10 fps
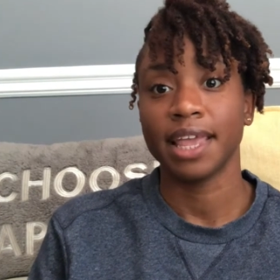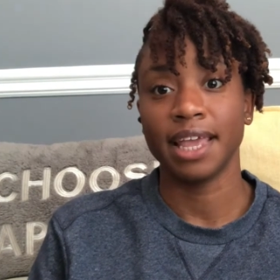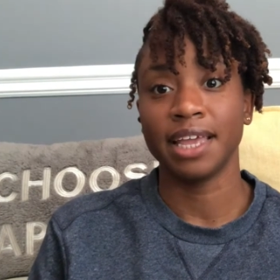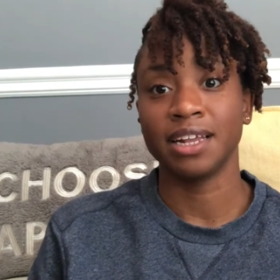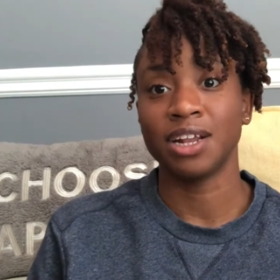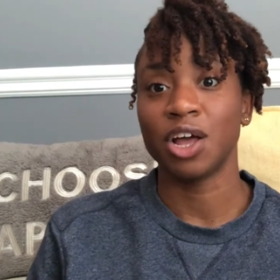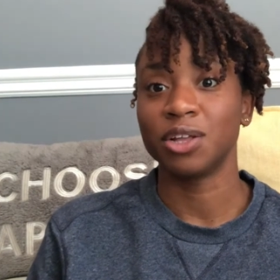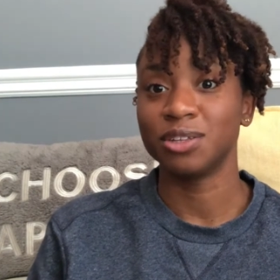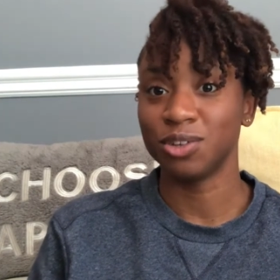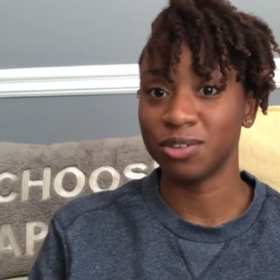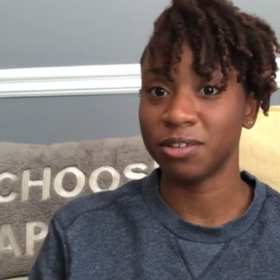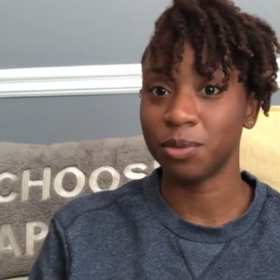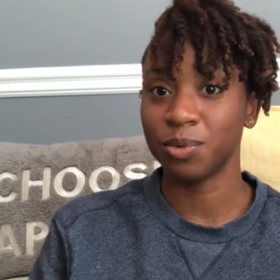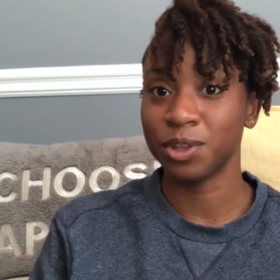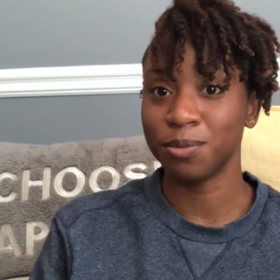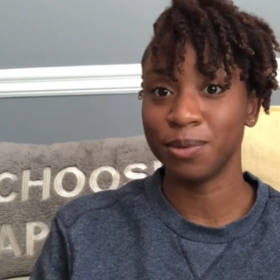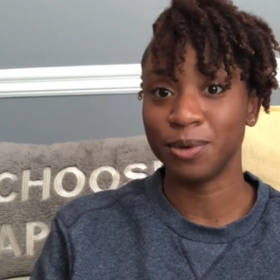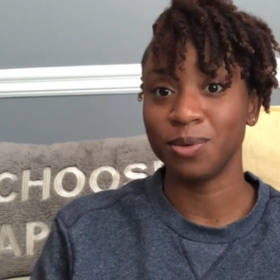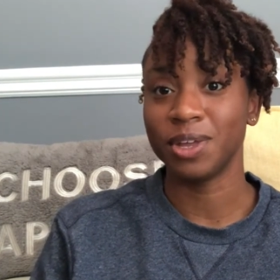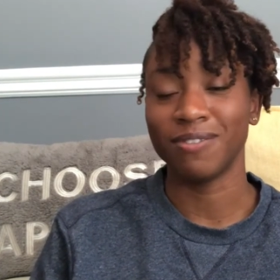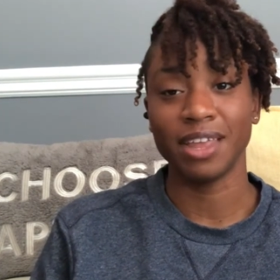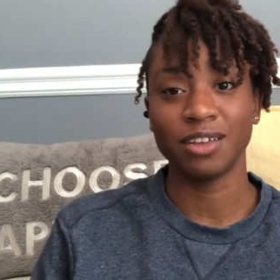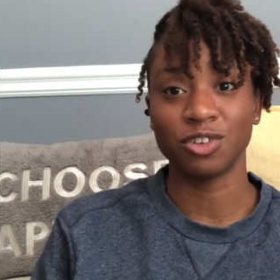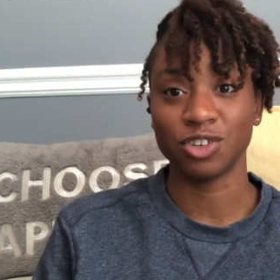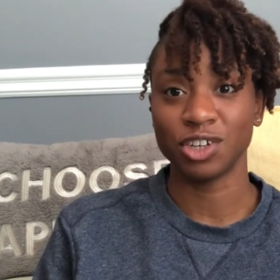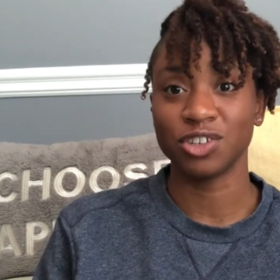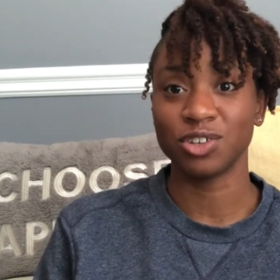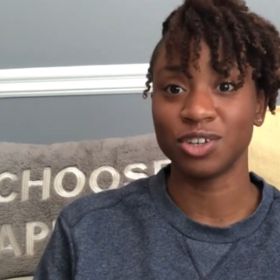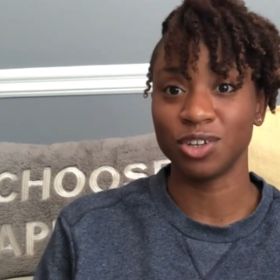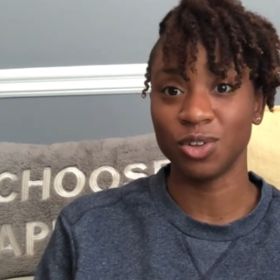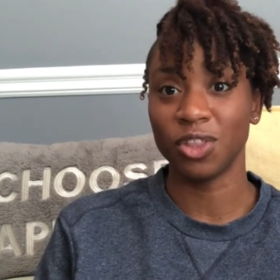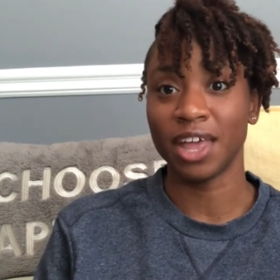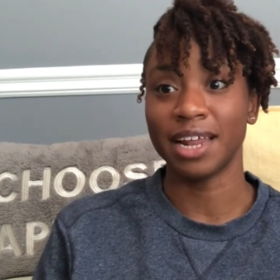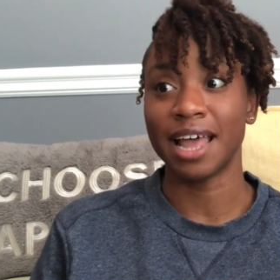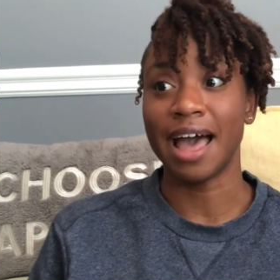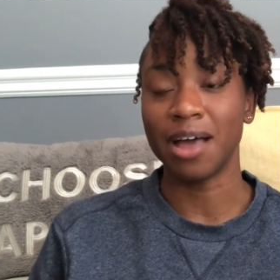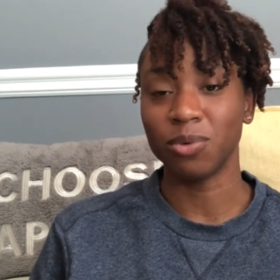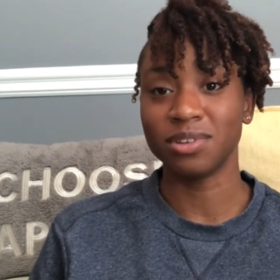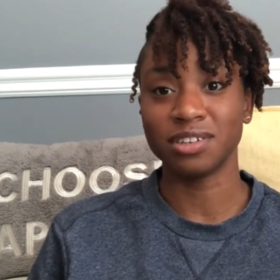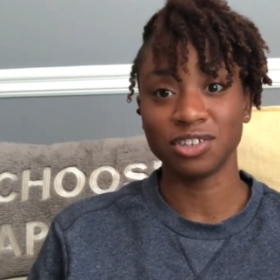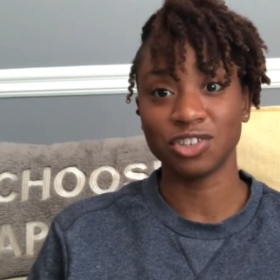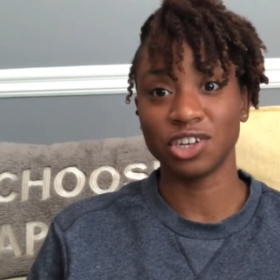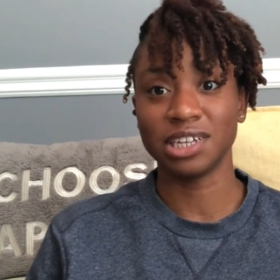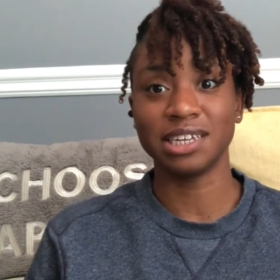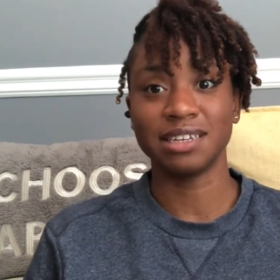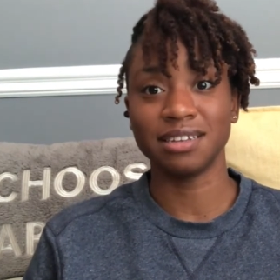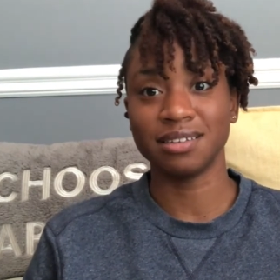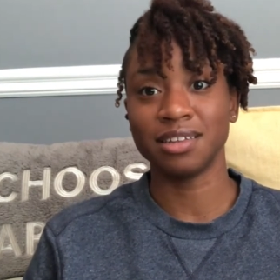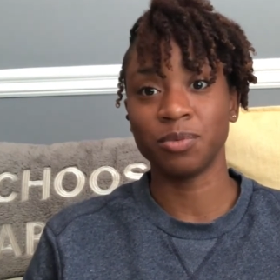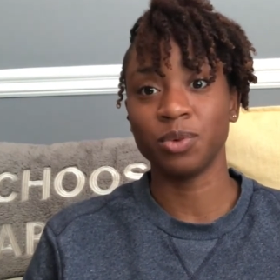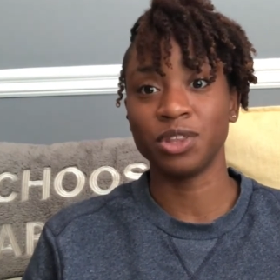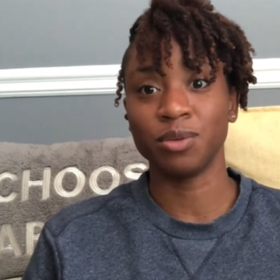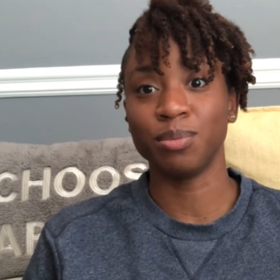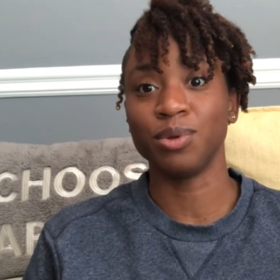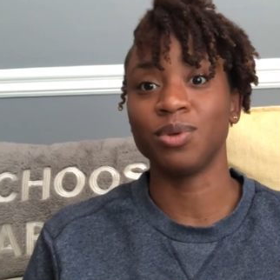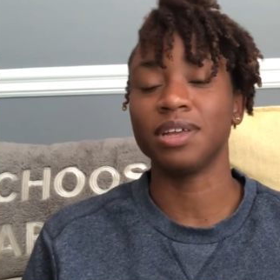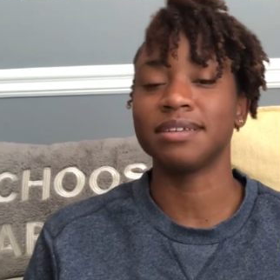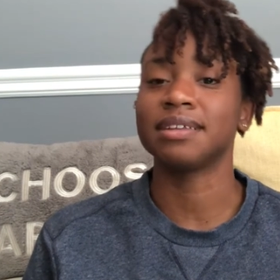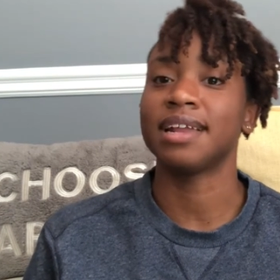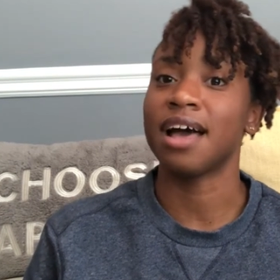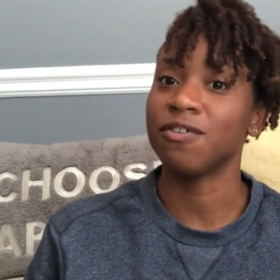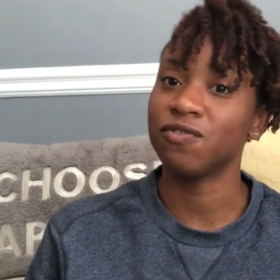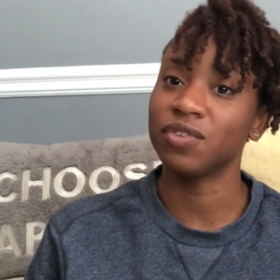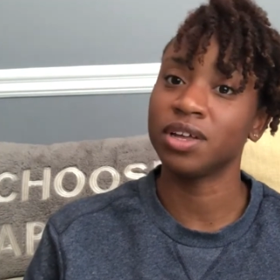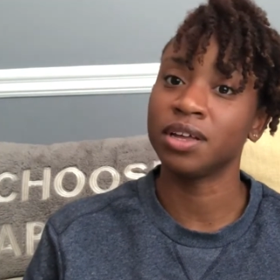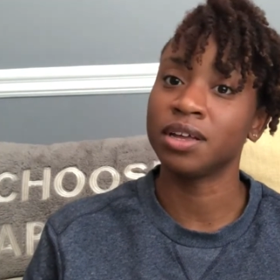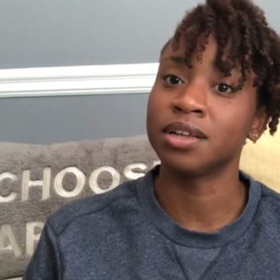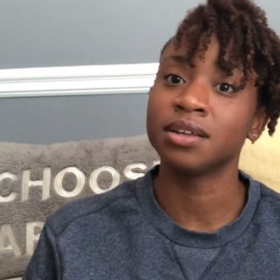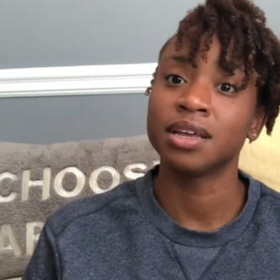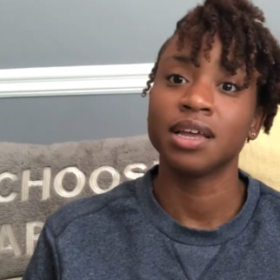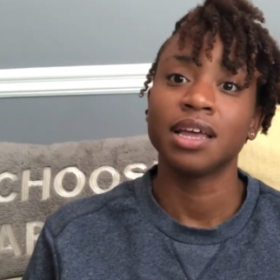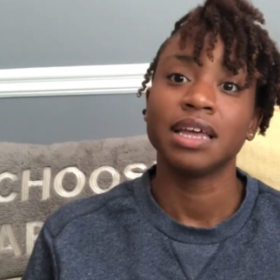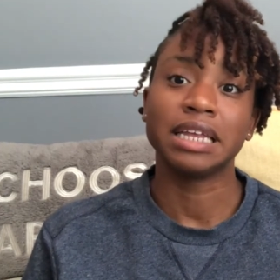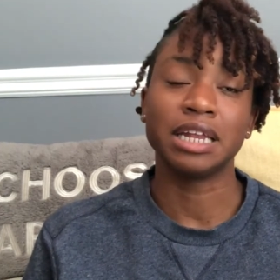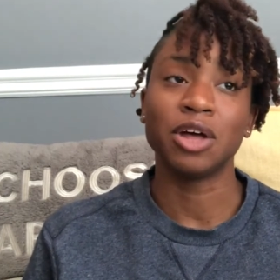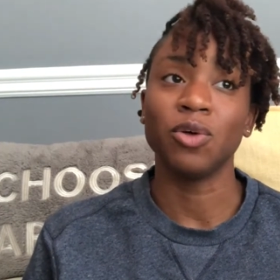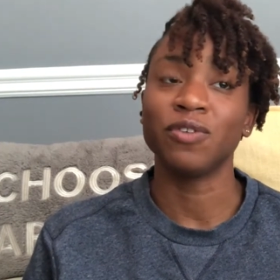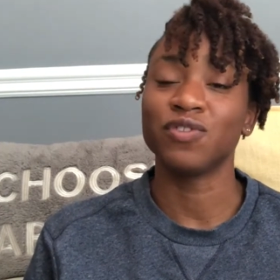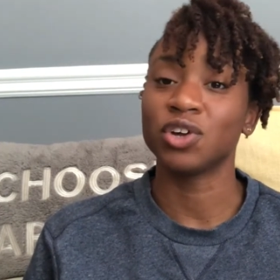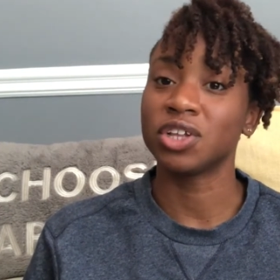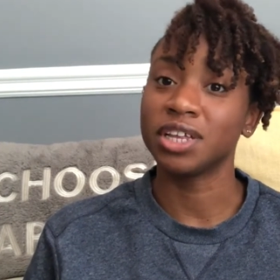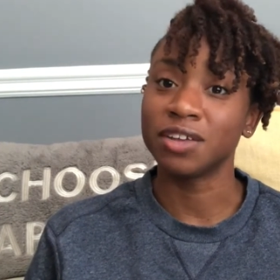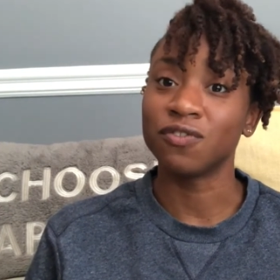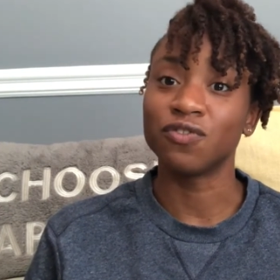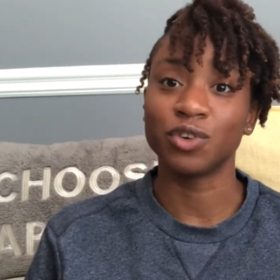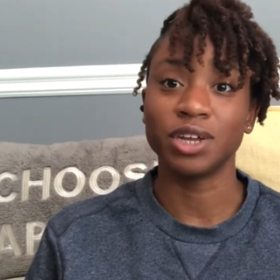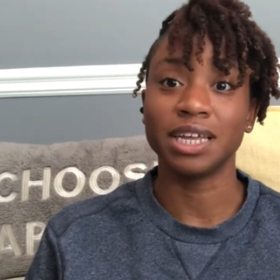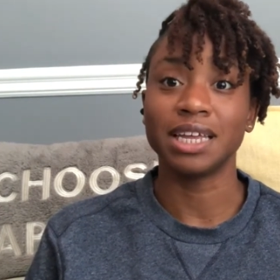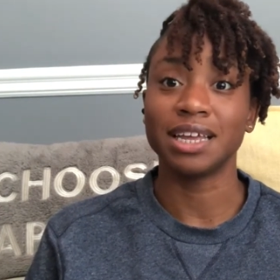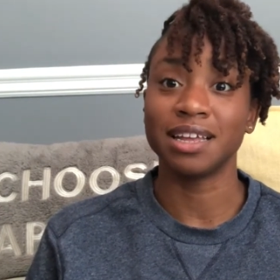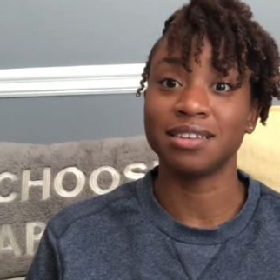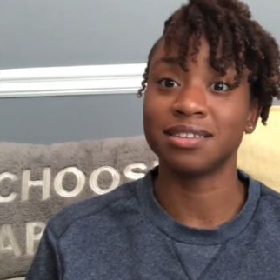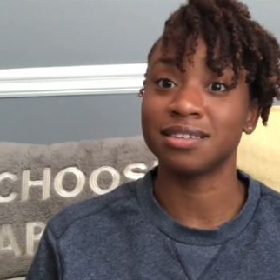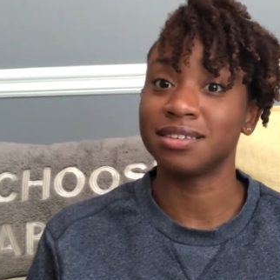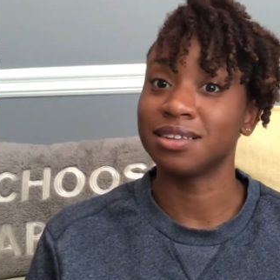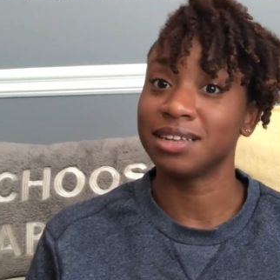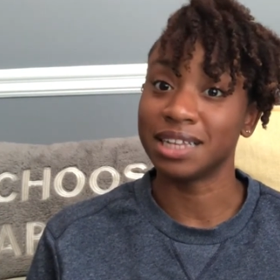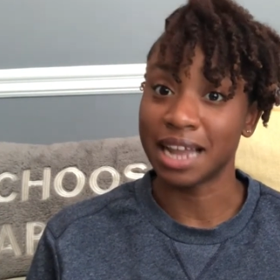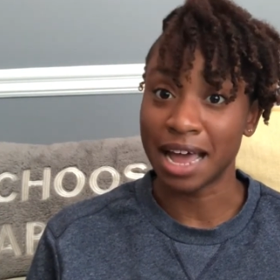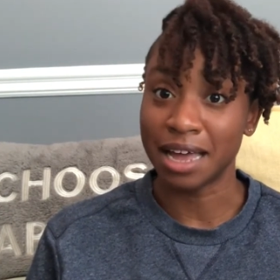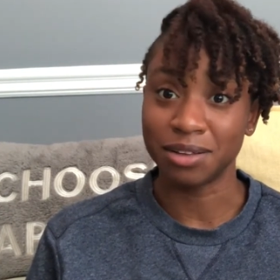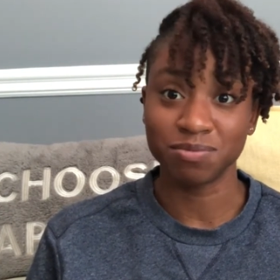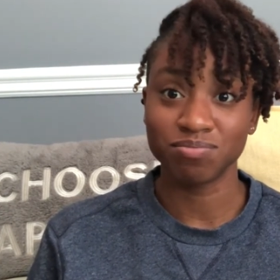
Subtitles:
And do sleep with the boot if they instruct you to do that. I was instructed to sleep with the boot. It's not fun. You know, if you're a clean freak, it's not